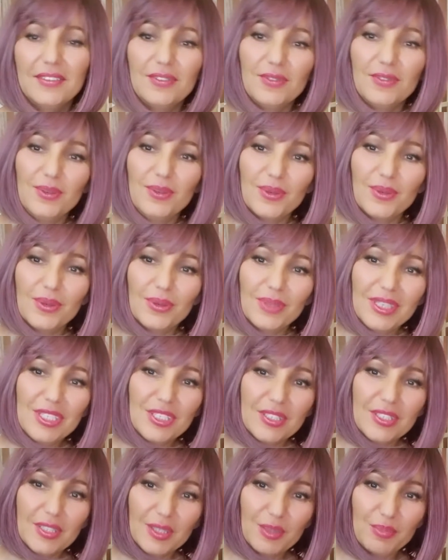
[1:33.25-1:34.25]
your
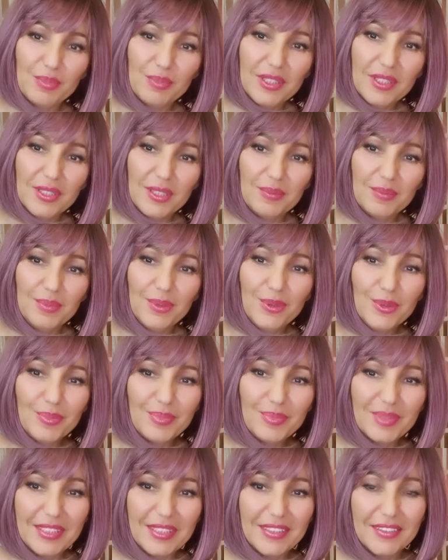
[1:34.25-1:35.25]
original
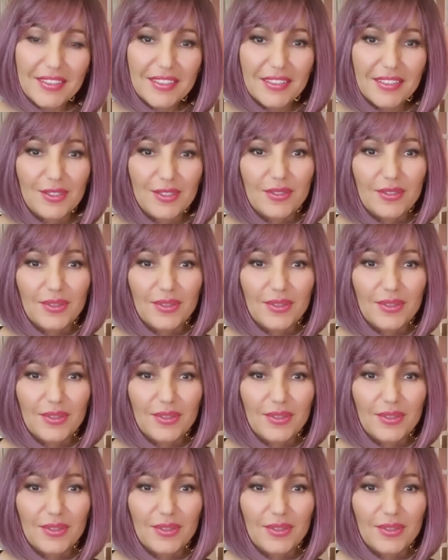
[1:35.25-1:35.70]
blueprint,